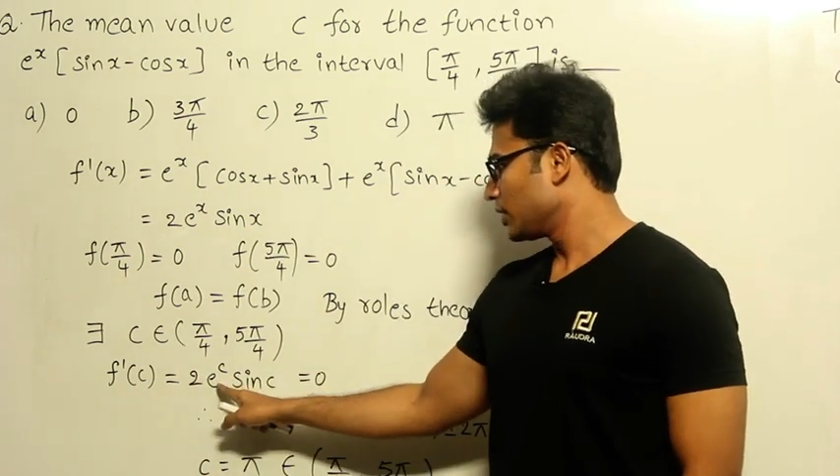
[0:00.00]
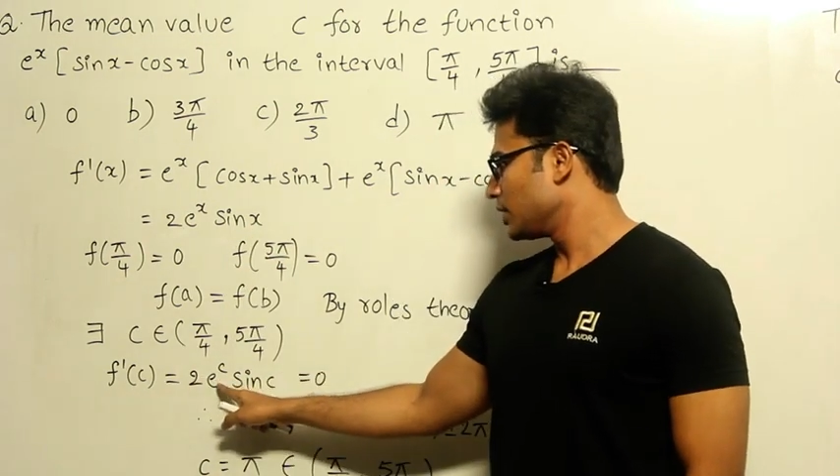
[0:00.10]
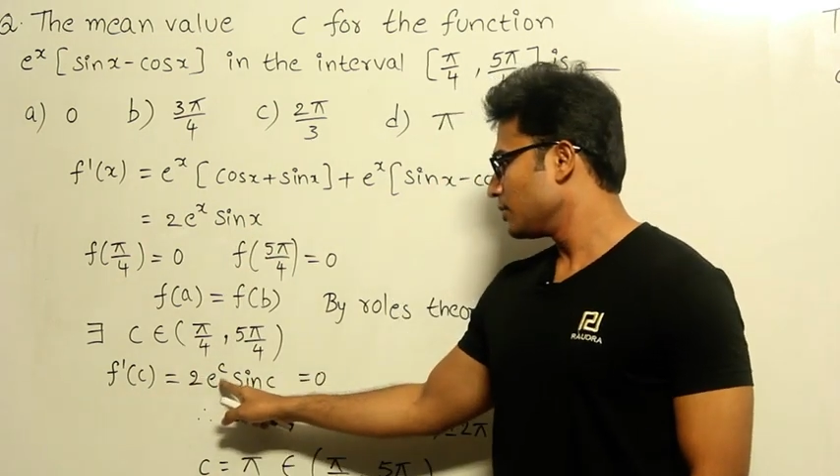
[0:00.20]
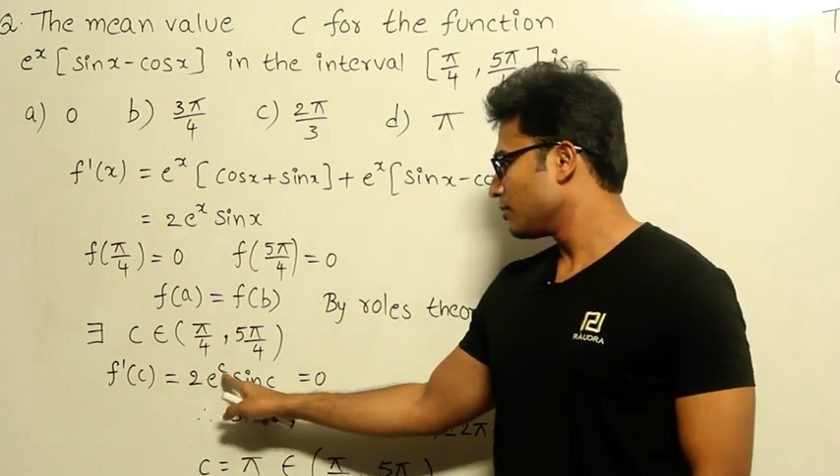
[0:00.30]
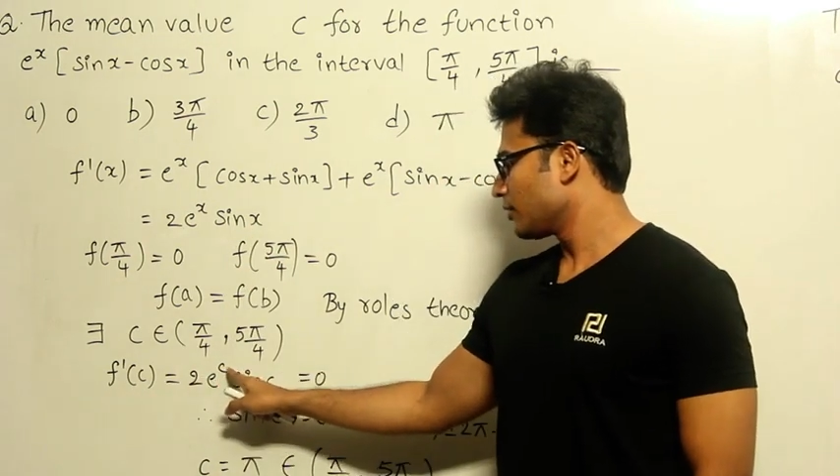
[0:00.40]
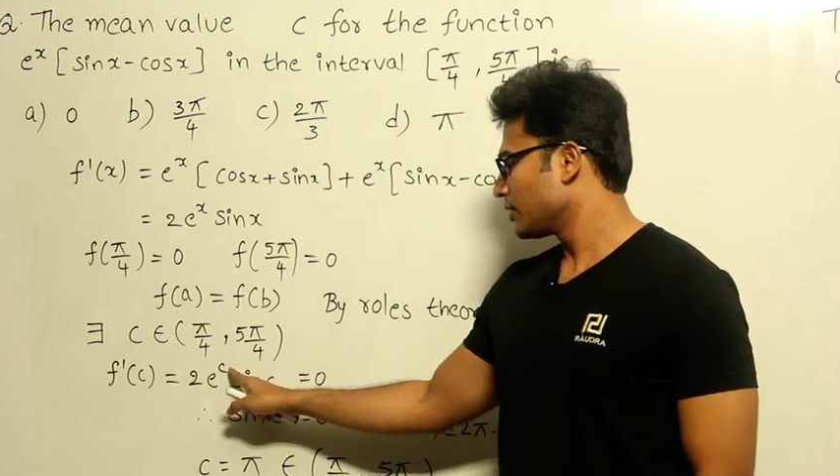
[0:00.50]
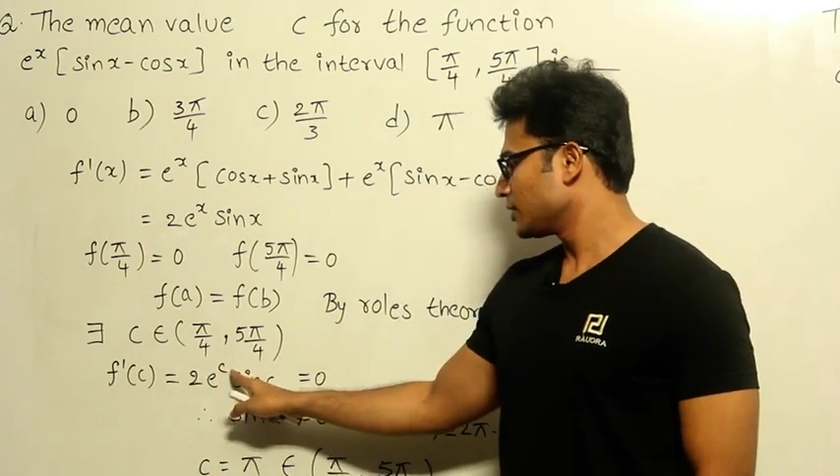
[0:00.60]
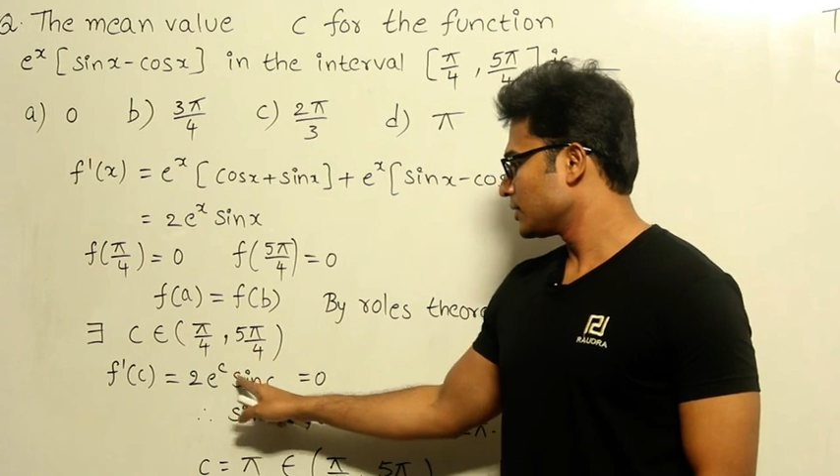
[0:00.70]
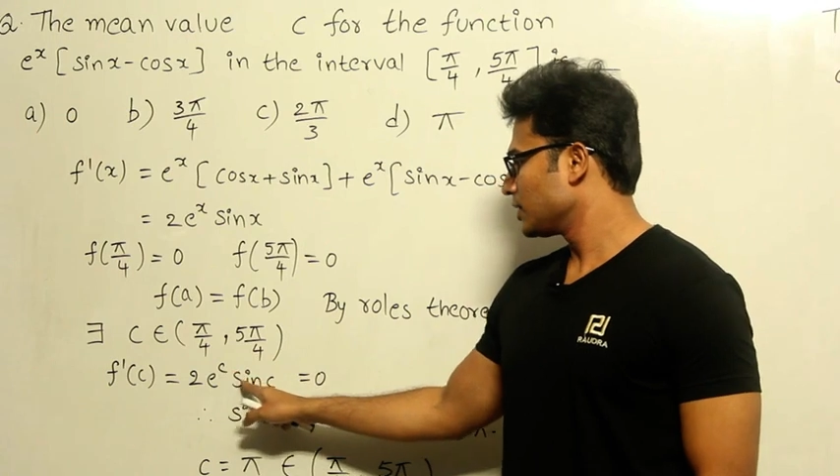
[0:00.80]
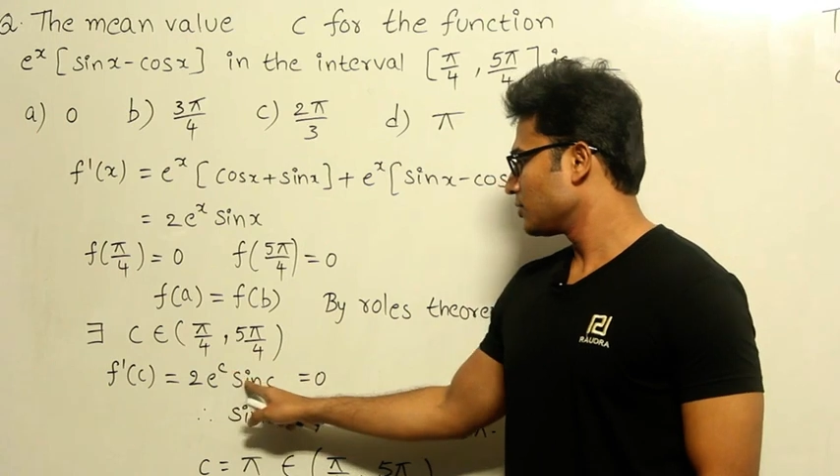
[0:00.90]
e power
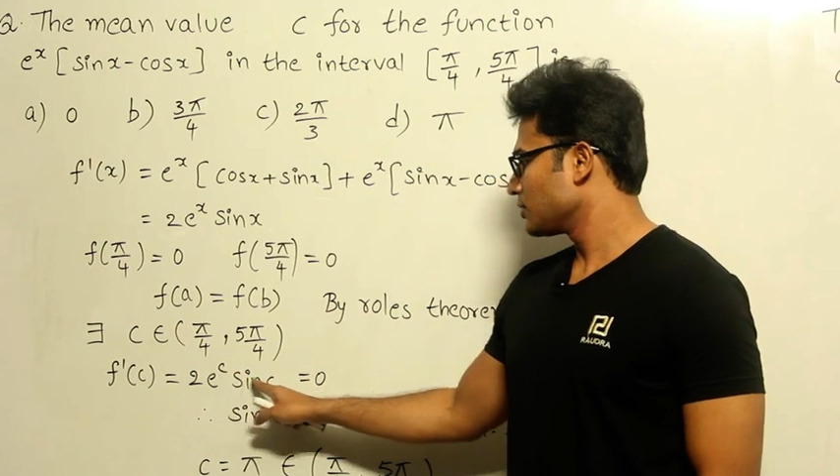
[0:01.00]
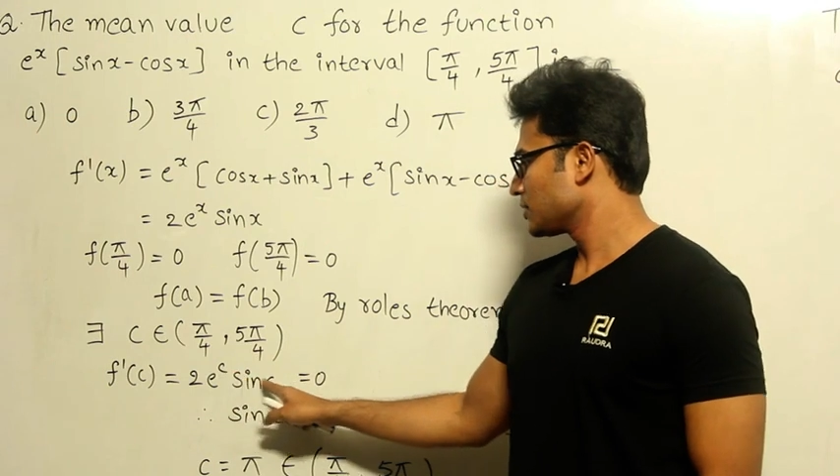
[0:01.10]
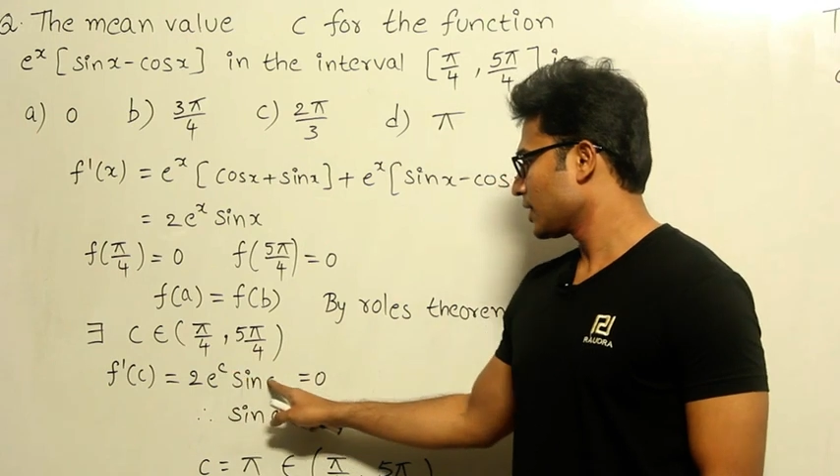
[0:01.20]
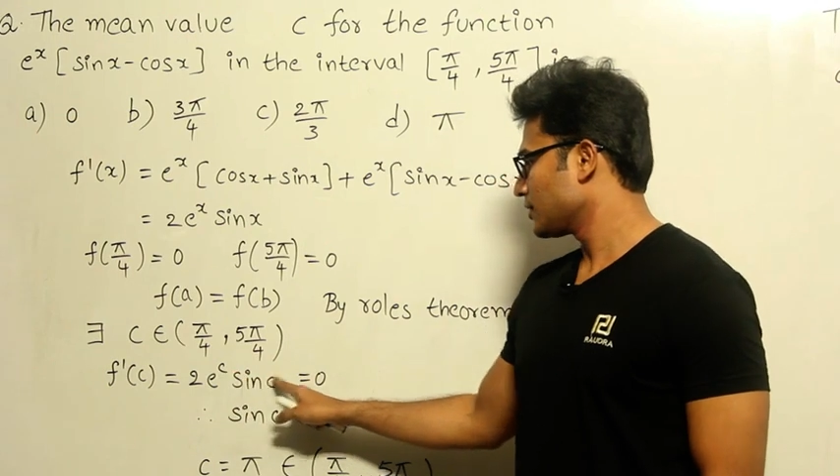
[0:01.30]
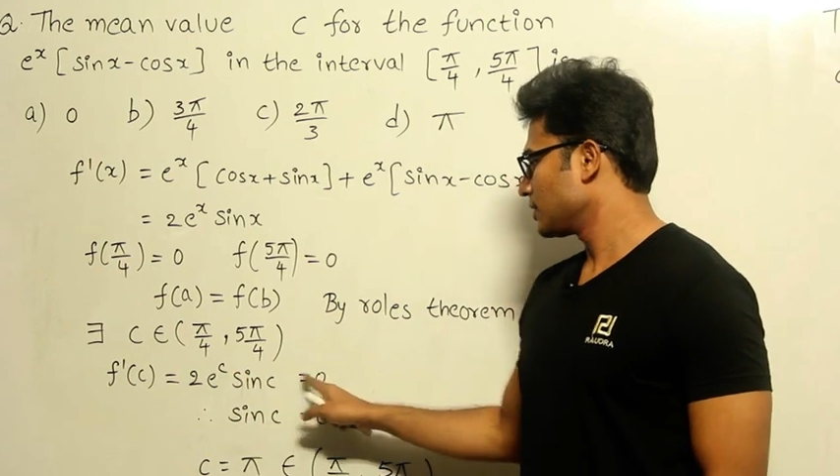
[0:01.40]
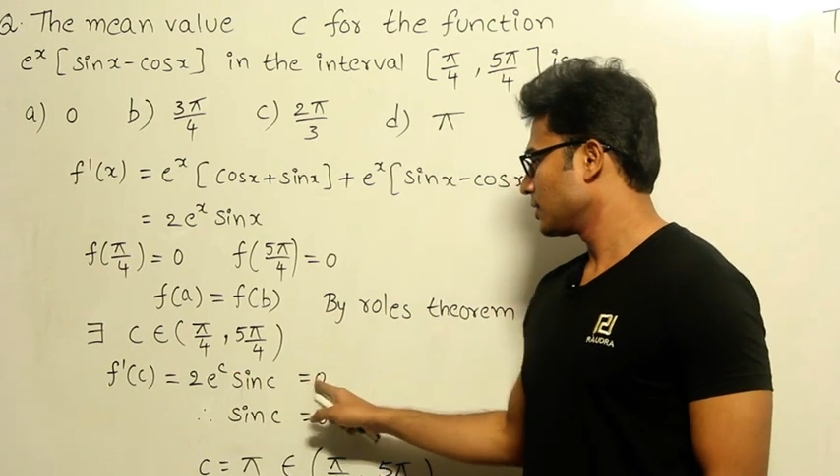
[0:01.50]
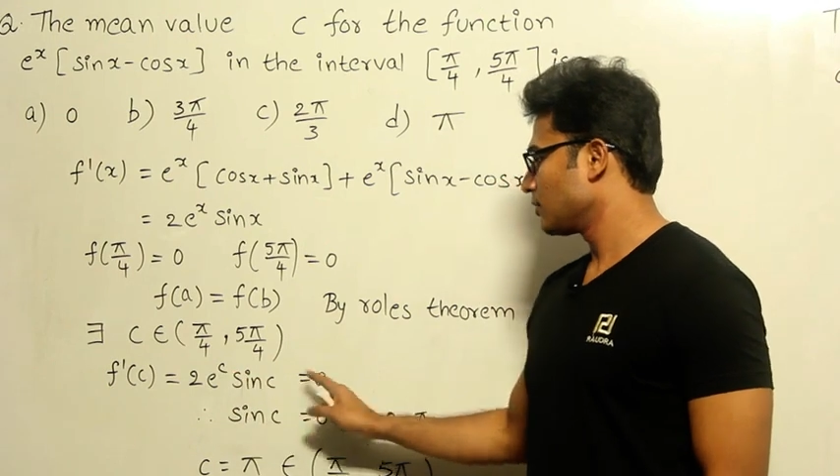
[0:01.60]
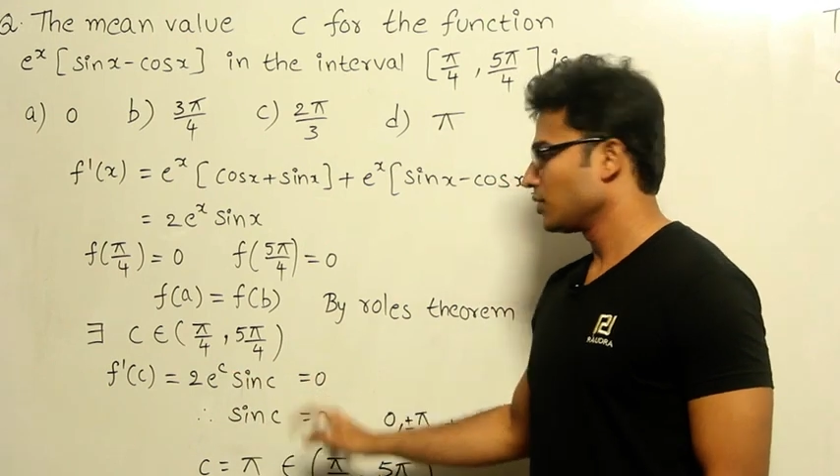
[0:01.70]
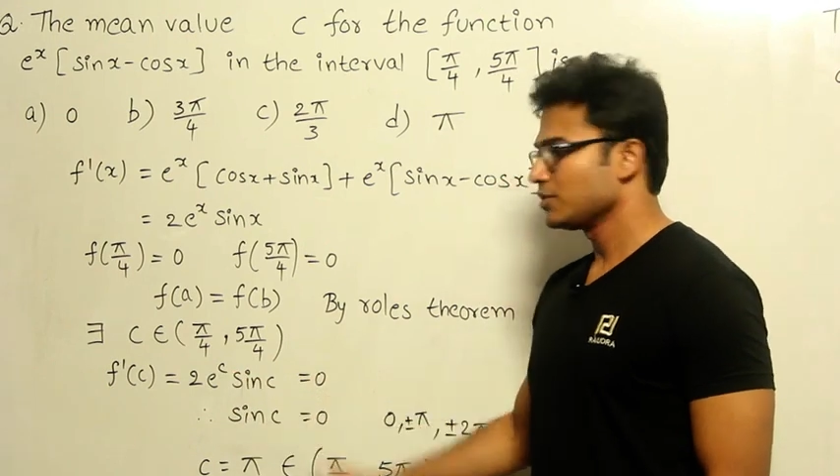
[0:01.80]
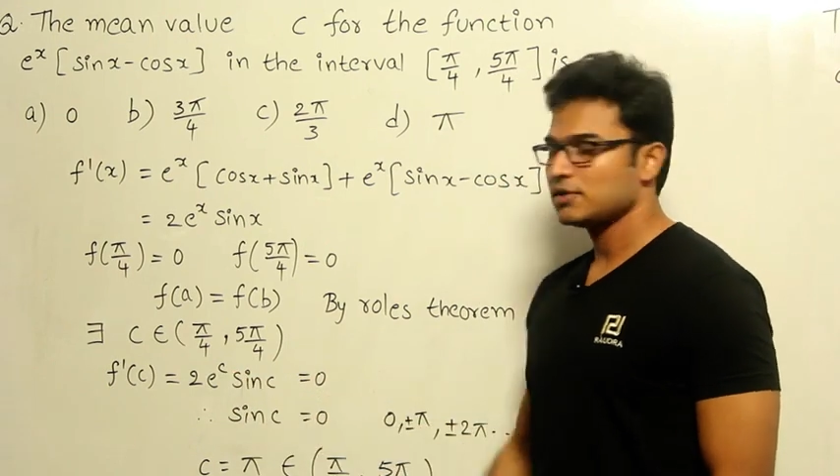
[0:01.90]
c into sin c
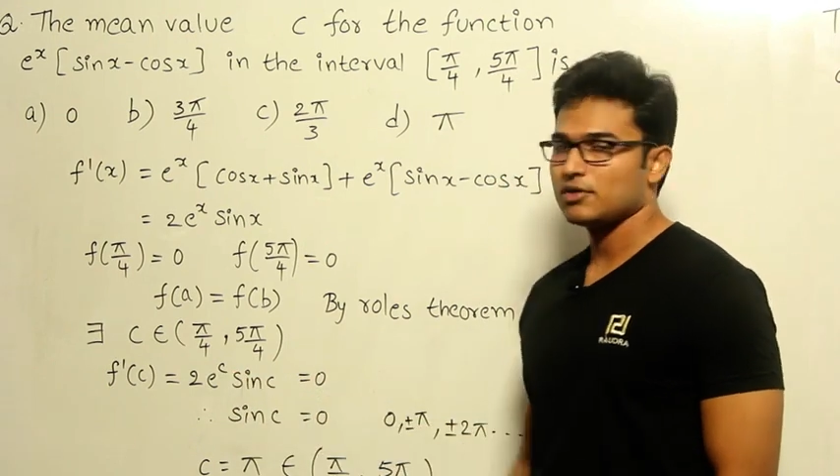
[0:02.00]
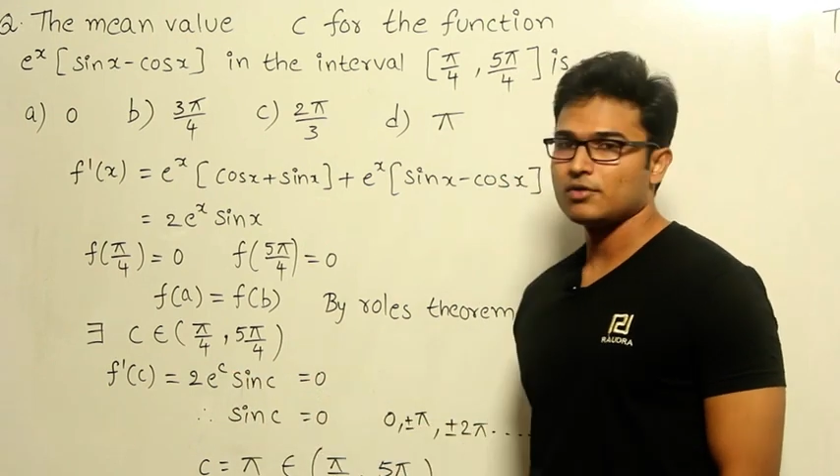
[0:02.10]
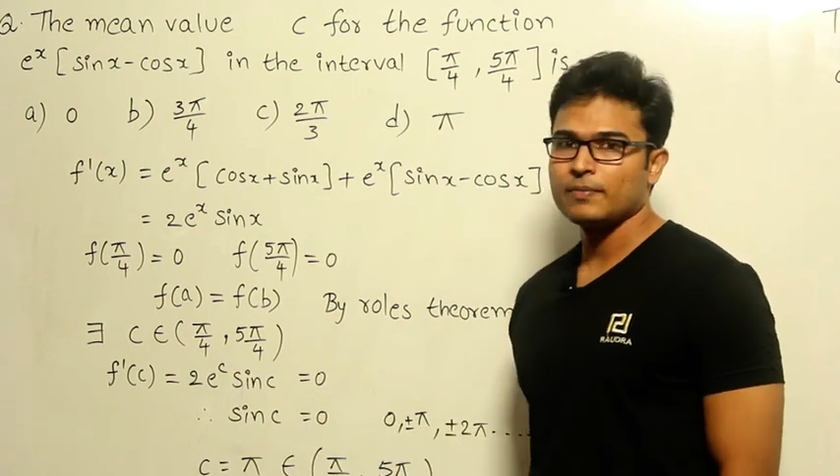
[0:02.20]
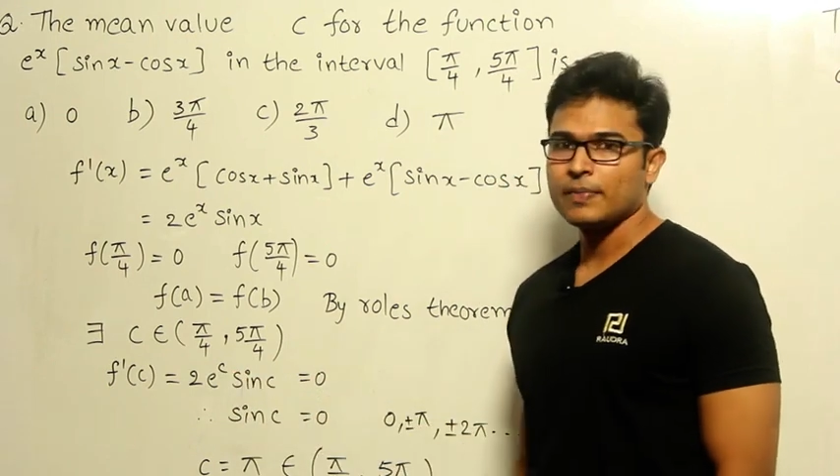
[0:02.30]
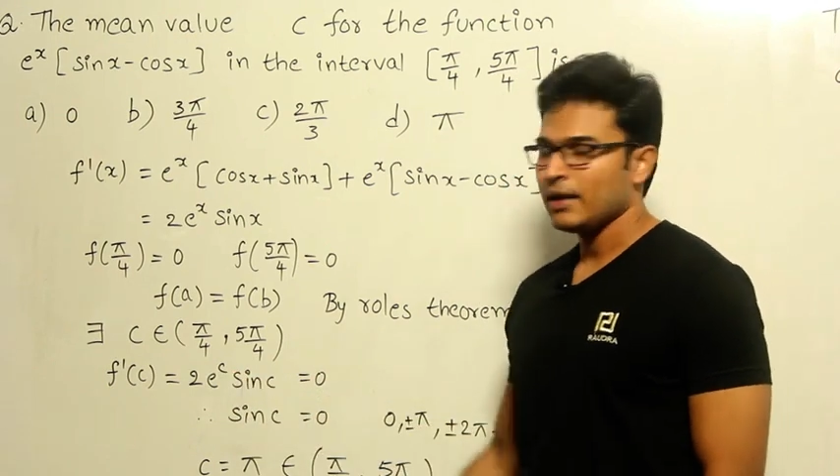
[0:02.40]
equal to 0.